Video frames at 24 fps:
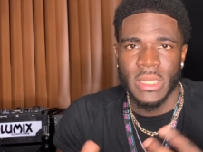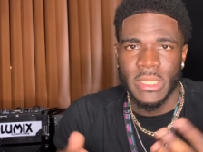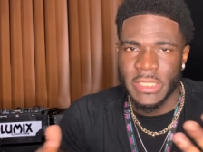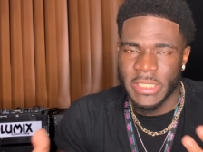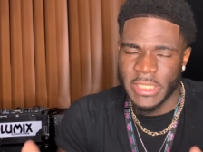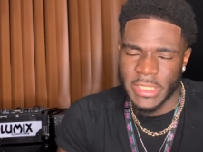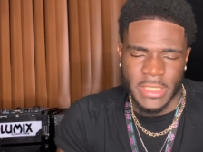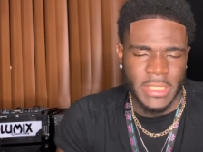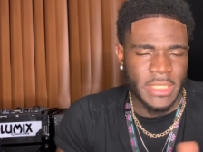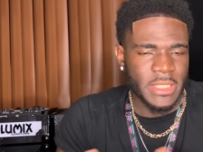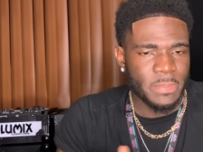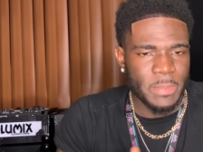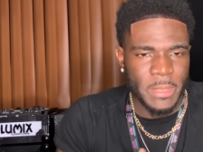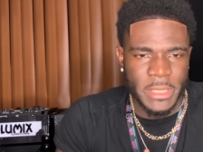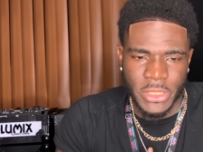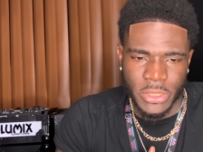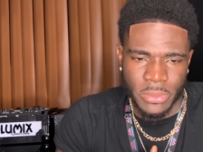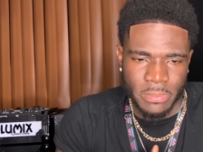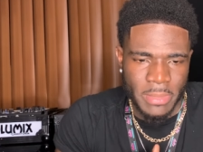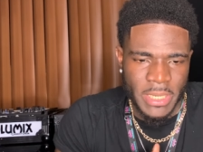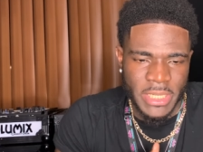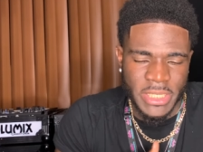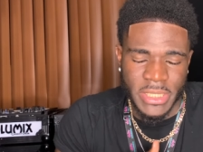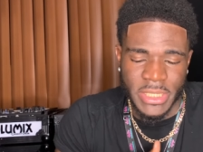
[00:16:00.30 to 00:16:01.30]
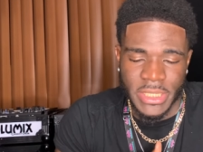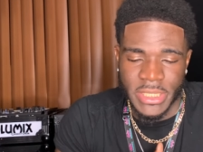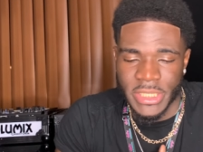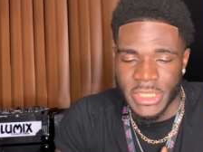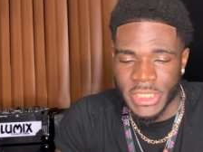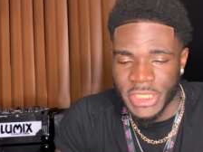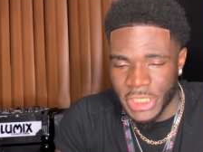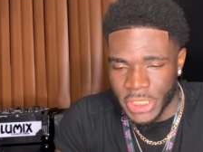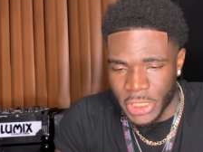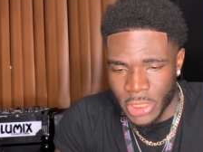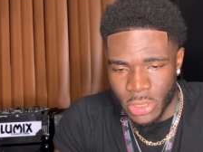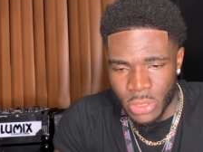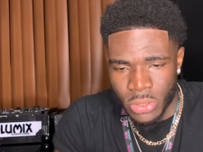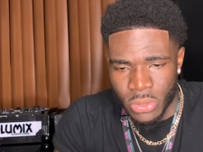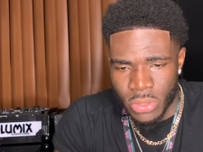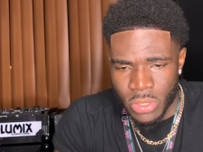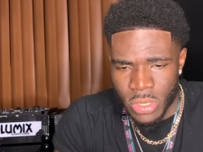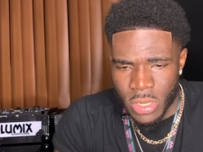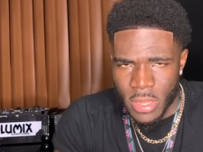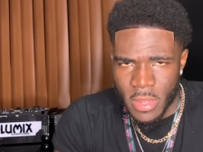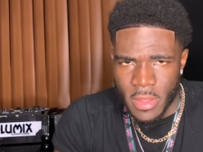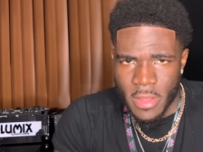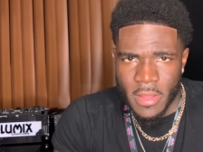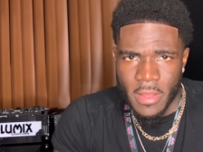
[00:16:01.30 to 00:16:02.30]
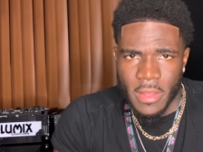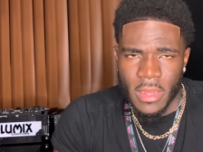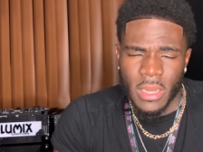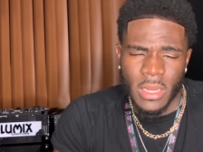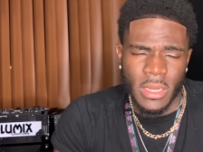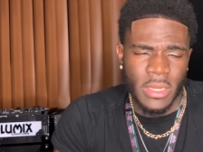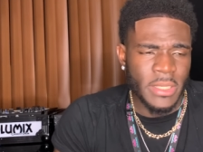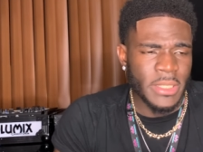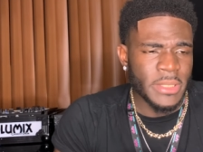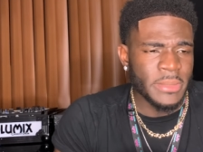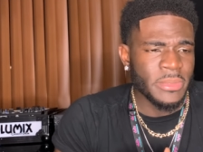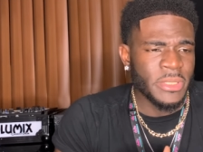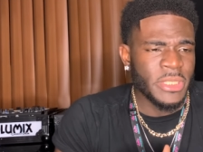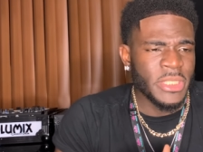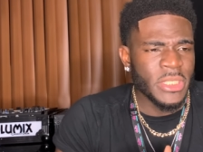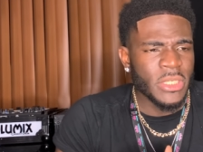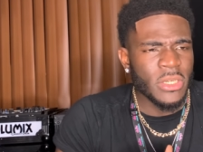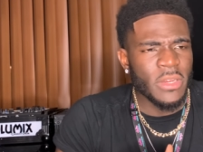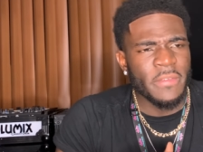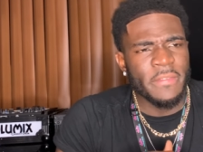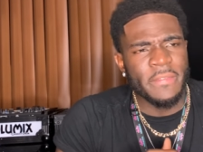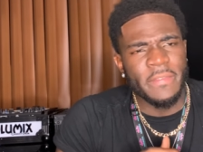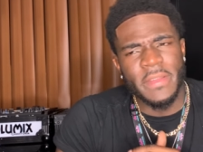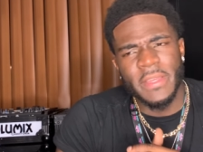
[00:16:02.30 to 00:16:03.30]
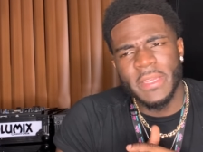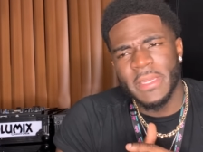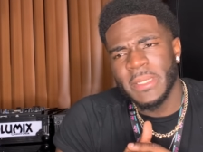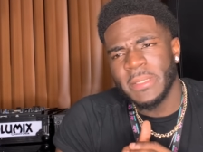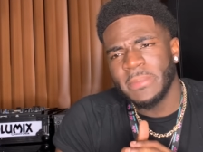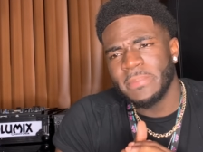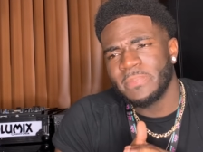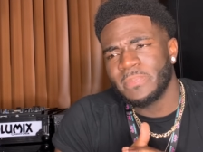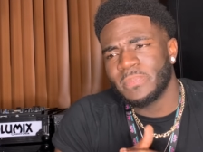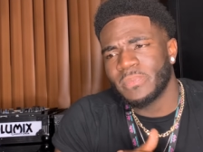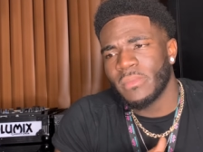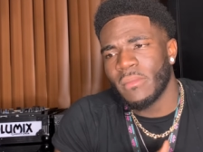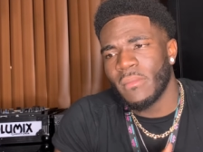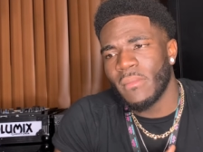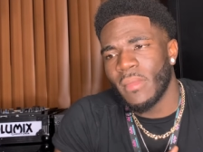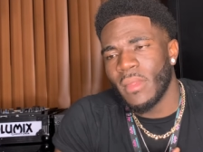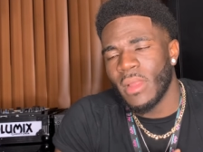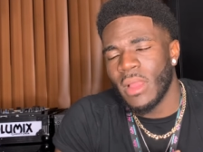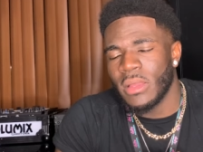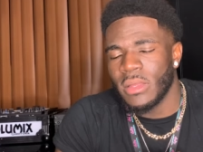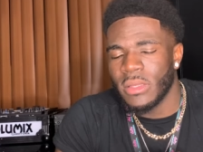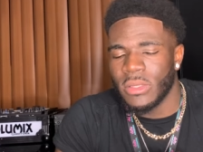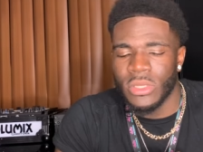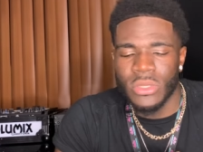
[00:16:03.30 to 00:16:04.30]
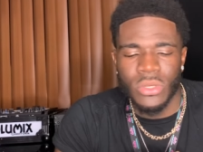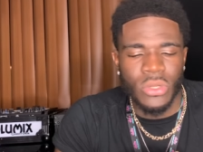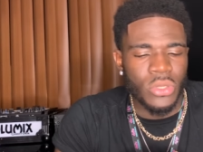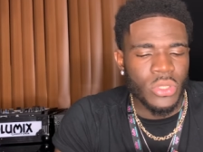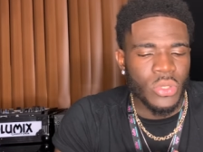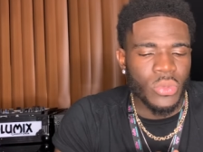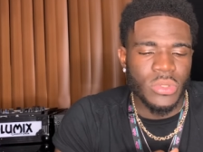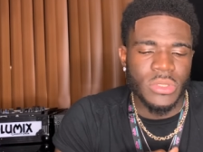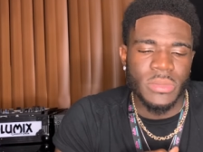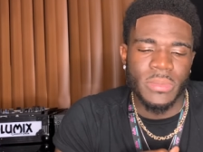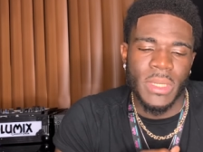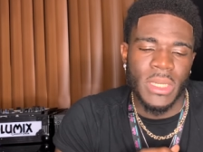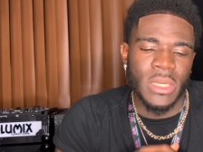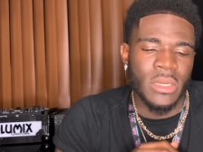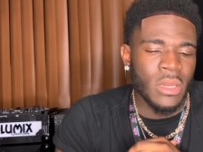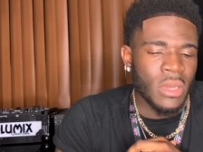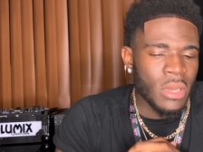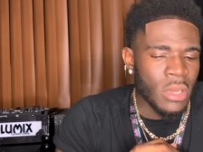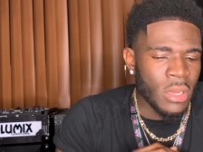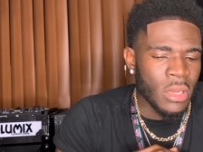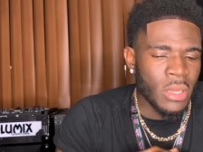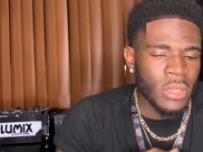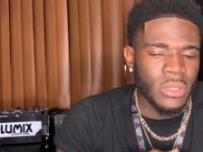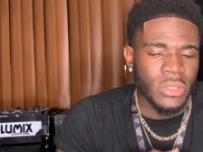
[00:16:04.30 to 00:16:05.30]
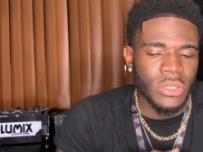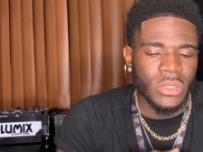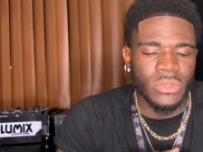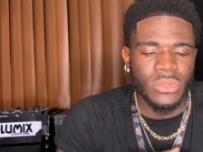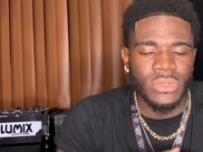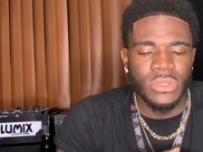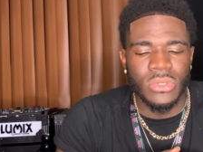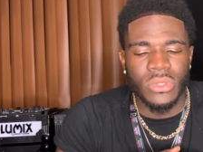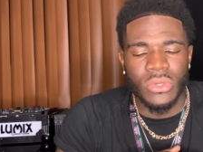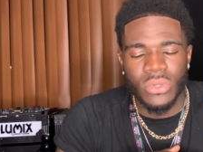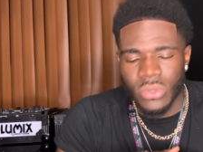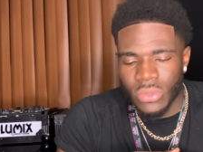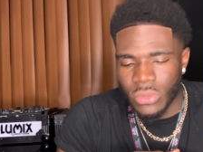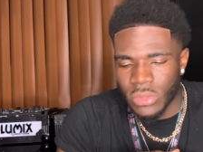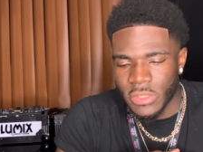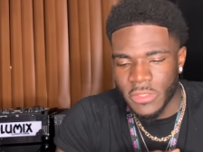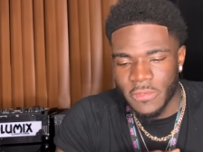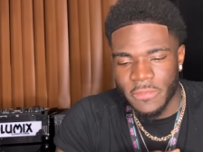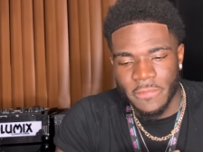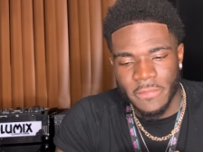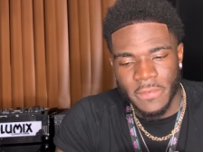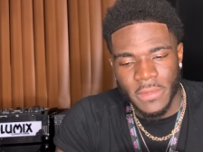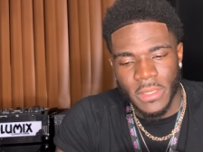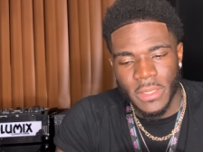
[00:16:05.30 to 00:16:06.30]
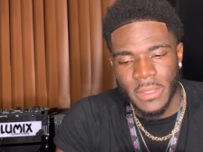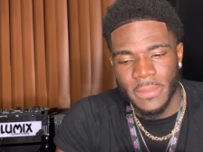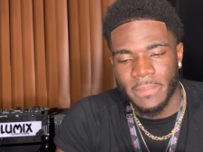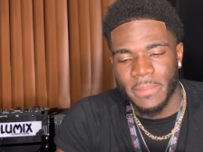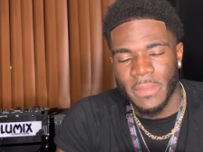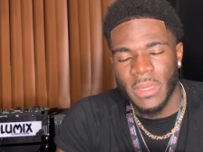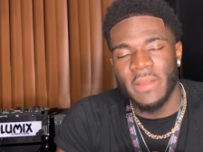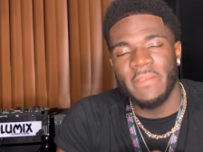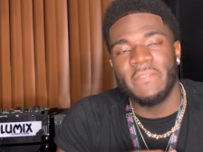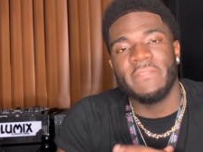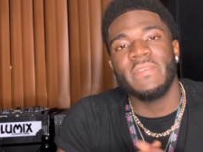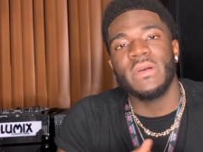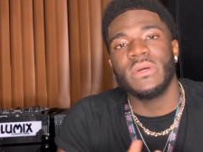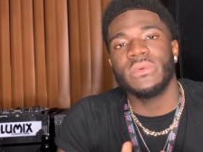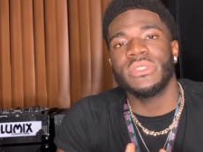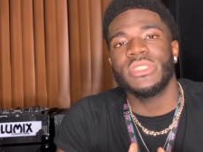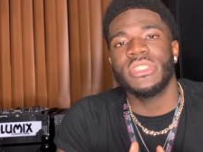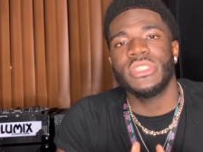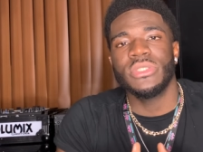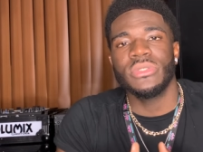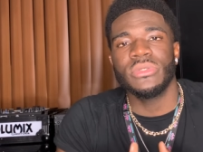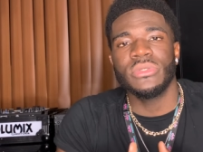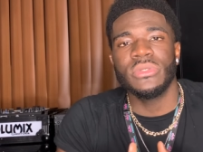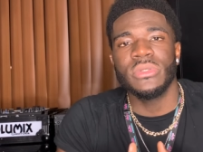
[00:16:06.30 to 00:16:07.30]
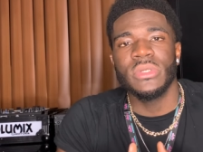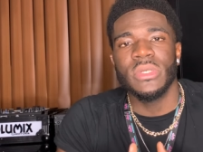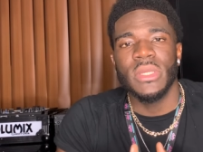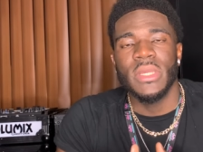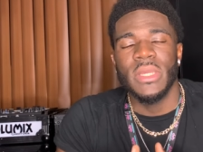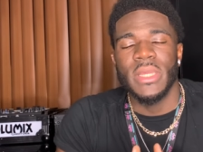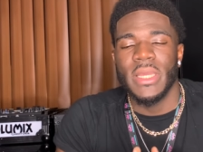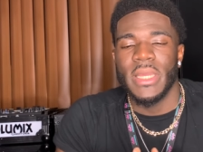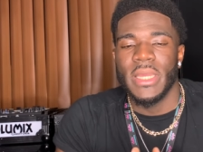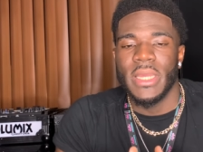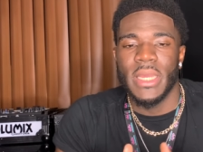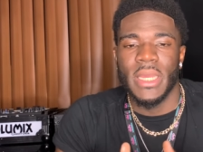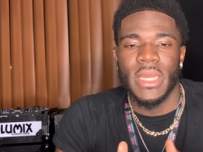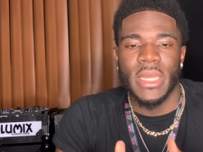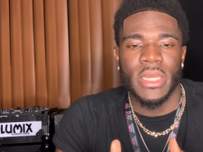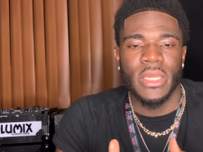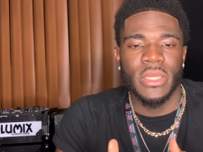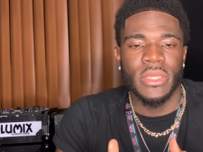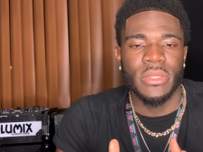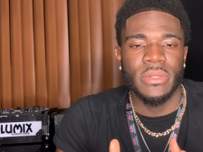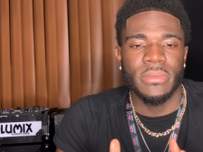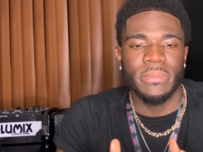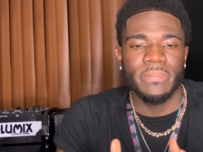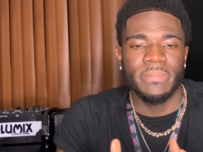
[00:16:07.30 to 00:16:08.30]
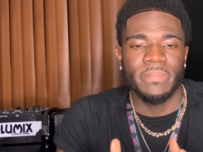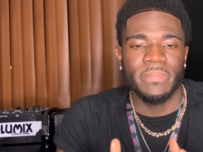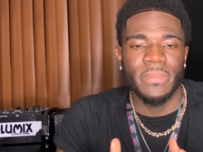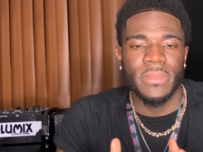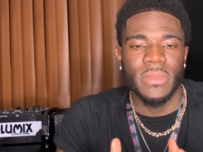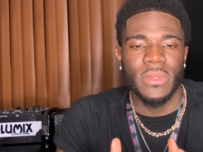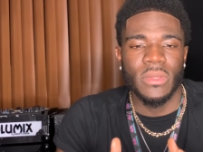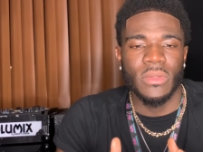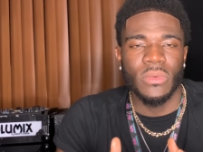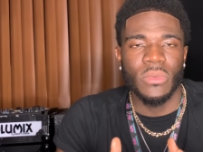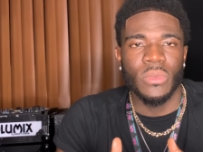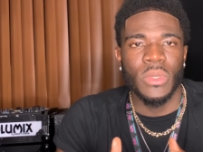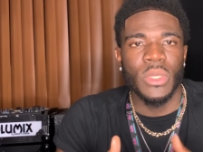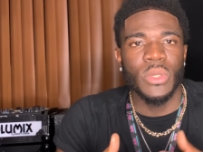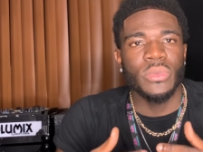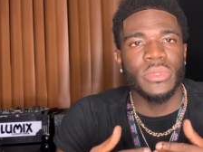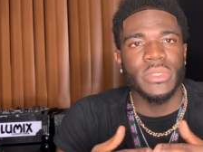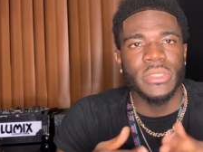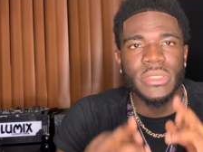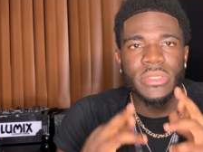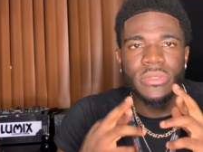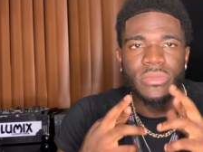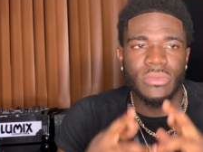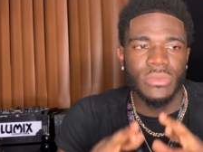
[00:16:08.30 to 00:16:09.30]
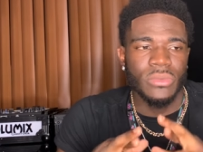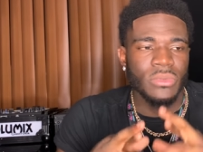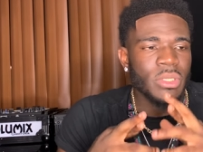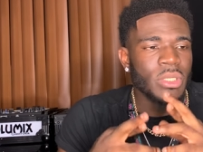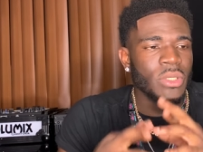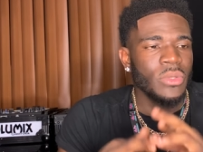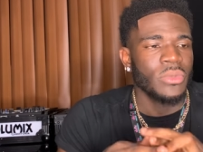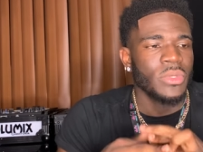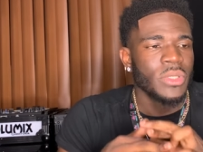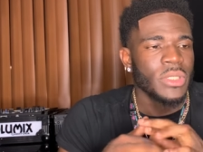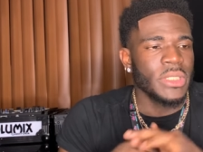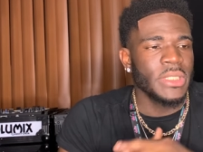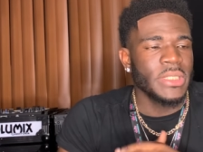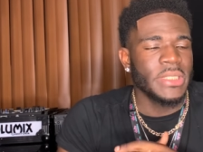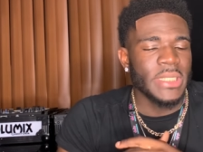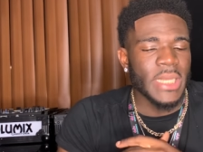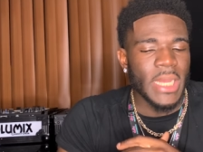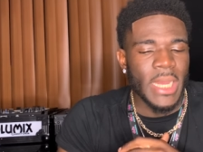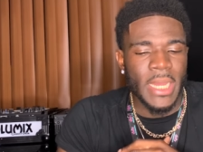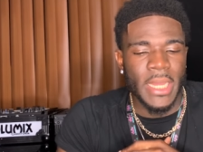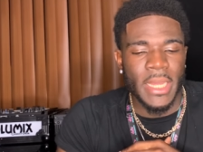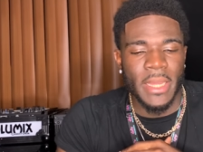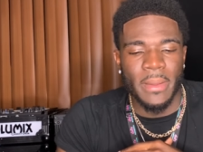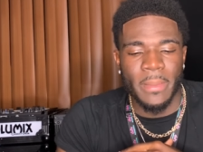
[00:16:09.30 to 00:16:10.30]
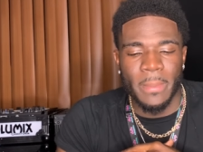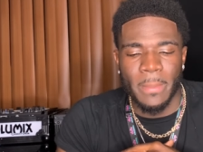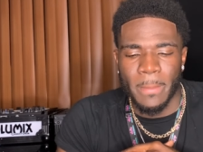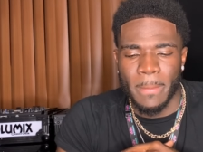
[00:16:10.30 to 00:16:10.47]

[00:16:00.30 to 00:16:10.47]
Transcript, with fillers: This is a special message to Gio. Gio, fam, you know, you was my dog. You was cool as fuck, and I fuck with you. And we was really tight.